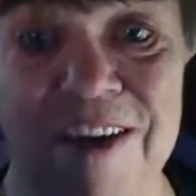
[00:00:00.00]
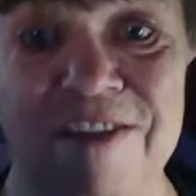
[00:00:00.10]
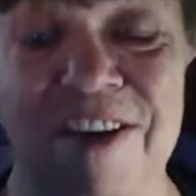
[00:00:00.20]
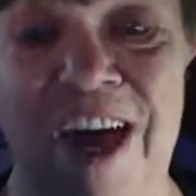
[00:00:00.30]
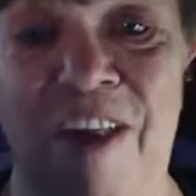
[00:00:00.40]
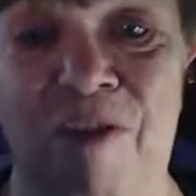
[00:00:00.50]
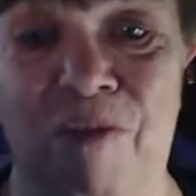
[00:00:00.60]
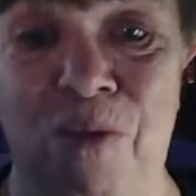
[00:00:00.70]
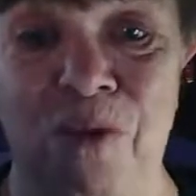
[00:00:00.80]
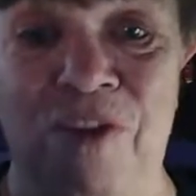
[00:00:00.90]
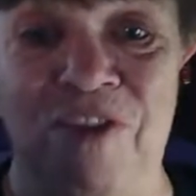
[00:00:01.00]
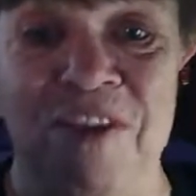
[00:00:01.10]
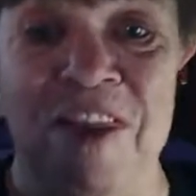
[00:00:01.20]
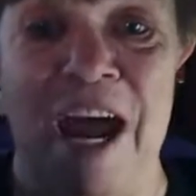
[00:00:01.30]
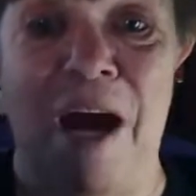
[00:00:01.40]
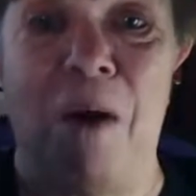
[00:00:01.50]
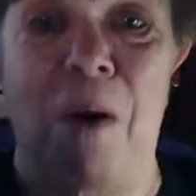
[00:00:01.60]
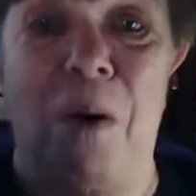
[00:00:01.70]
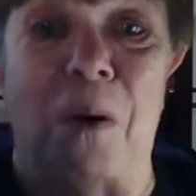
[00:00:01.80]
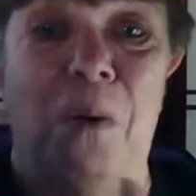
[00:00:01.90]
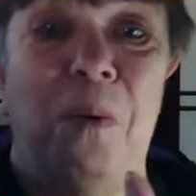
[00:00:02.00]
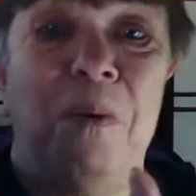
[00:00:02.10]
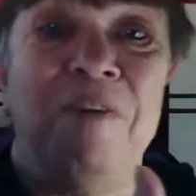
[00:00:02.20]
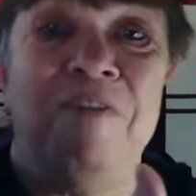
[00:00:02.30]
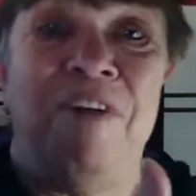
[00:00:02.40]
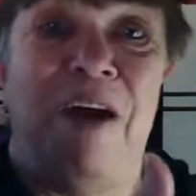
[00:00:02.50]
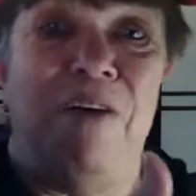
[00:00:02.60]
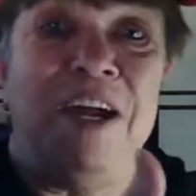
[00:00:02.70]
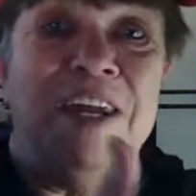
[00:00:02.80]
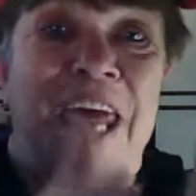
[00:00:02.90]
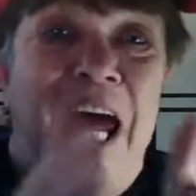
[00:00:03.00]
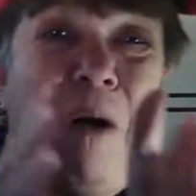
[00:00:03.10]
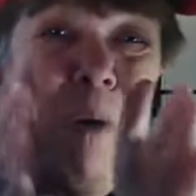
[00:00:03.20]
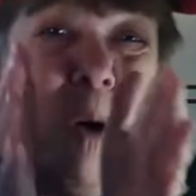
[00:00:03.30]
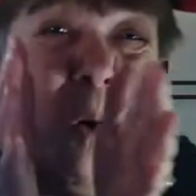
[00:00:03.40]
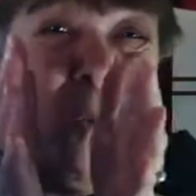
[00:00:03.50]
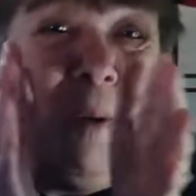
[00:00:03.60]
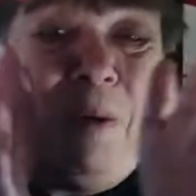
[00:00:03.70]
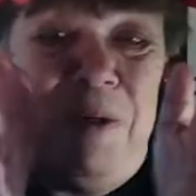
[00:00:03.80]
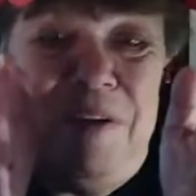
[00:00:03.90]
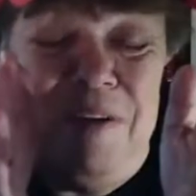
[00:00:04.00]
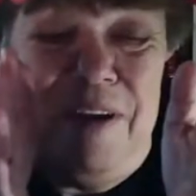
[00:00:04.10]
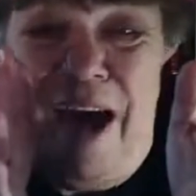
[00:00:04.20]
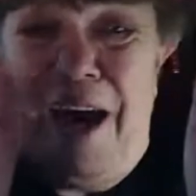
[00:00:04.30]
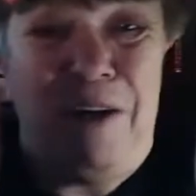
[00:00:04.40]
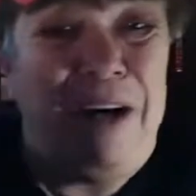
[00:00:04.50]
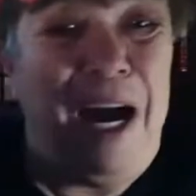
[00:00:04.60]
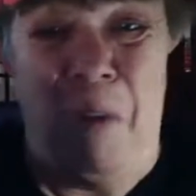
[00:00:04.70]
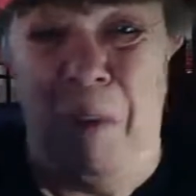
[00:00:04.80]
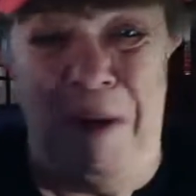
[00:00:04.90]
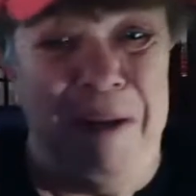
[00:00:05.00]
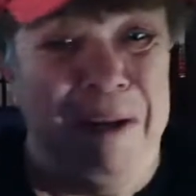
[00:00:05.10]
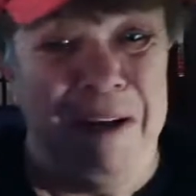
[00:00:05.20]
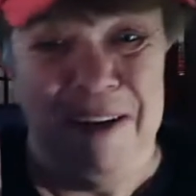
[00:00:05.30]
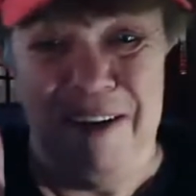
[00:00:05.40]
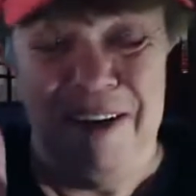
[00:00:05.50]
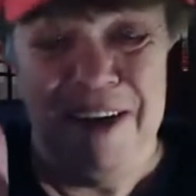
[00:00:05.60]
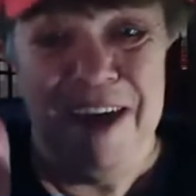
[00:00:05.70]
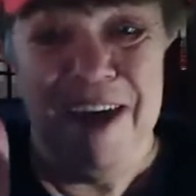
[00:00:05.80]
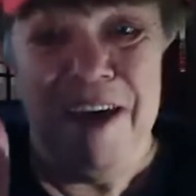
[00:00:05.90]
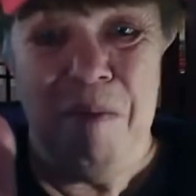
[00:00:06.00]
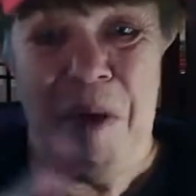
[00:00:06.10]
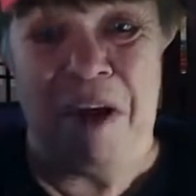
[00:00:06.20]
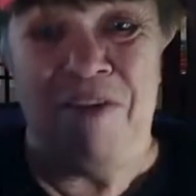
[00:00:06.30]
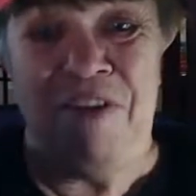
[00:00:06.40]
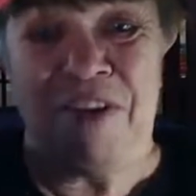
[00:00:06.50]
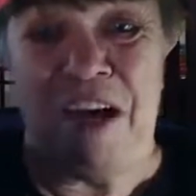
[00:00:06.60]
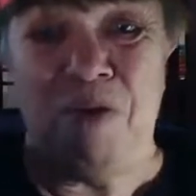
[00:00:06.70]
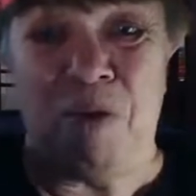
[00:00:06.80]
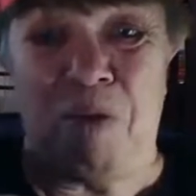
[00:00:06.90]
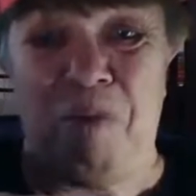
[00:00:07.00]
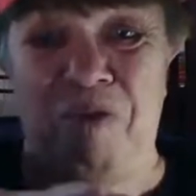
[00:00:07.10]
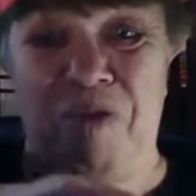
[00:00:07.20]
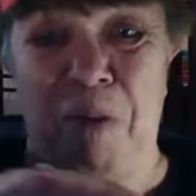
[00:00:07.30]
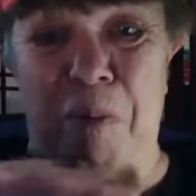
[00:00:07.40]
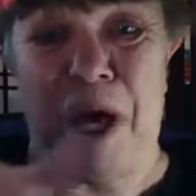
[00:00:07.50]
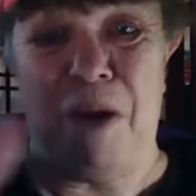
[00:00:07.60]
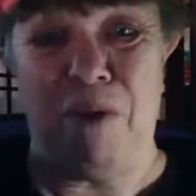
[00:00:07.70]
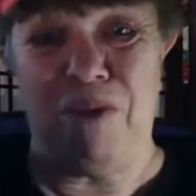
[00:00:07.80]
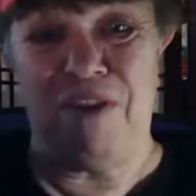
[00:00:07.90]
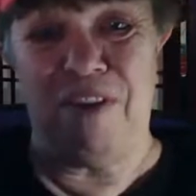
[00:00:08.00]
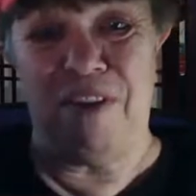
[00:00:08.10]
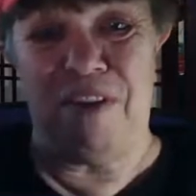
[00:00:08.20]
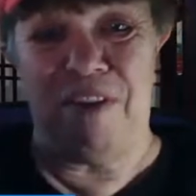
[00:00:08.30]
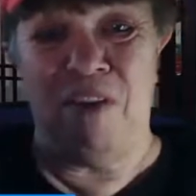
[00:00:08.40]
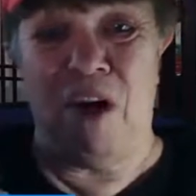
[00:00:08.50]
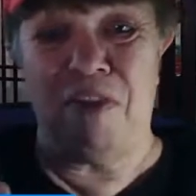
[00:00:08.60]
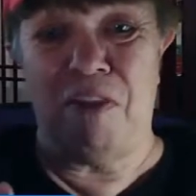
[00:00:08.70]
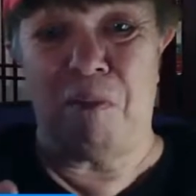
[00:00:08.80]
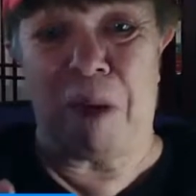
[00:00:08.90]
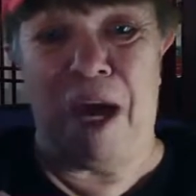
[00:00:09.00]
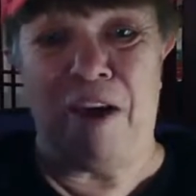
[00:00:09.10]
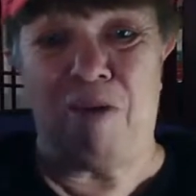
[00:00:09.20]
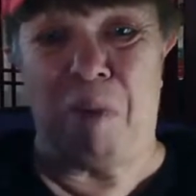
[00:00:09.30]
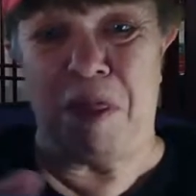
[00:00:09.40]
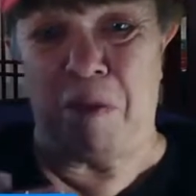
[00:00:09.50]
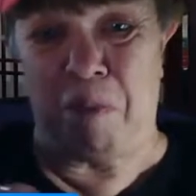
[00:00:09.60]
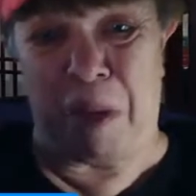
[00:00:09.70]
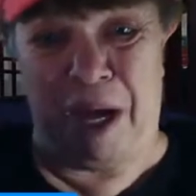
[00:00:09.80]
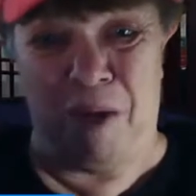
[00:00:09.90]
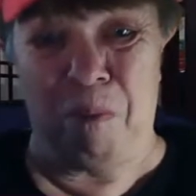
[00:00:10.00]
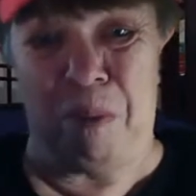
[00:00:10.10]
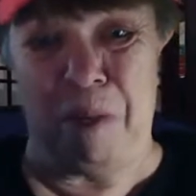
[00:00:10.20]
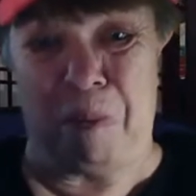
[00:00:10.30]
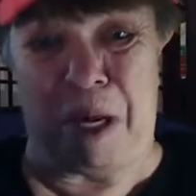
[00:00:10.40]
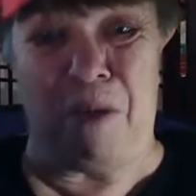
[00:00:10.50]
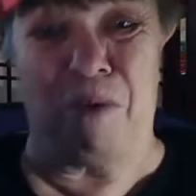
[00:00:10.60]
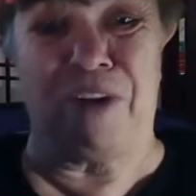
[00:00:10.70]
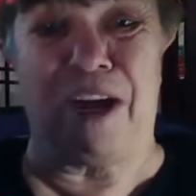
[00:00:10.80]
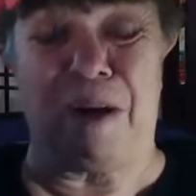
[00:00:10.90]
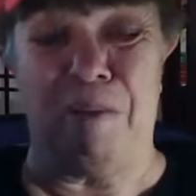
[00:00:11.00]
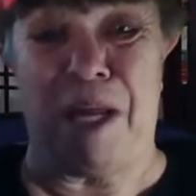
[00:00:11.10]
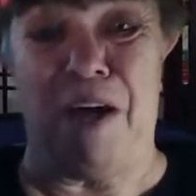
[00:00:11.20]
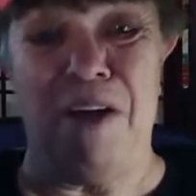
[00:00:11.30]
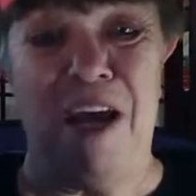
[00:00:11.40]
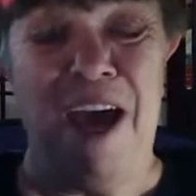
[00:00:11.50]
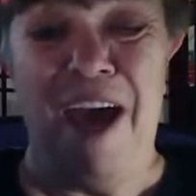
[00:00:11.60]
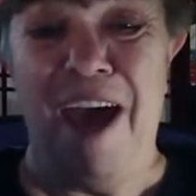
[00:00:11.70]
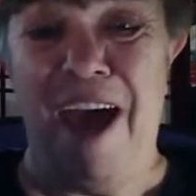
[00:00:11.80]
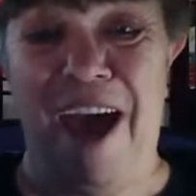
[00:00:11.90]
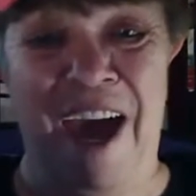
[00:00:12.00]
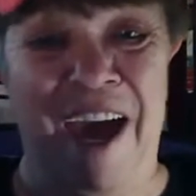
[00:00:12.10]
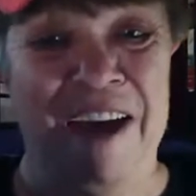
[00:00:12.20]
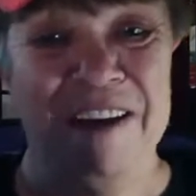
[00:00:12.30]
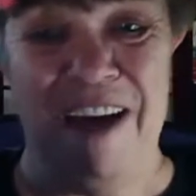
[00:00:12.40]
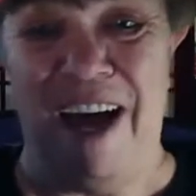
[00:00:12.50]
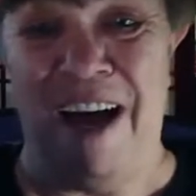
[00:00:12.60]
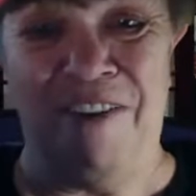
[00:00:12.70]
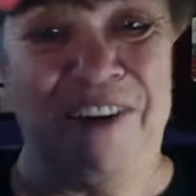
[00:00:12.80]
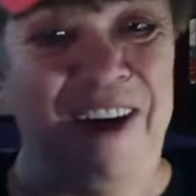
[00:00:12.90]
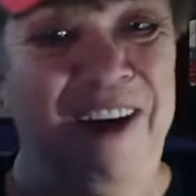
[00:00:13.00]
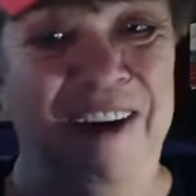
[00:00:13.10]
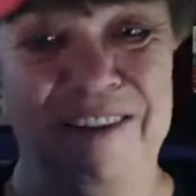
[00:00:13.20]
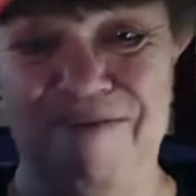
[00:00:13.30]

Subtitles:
to get through this narrow, very narrow. I don't know how I did it because he's got those foot pedals, not the pegs, but the big pedals that come down. And I'll tell you,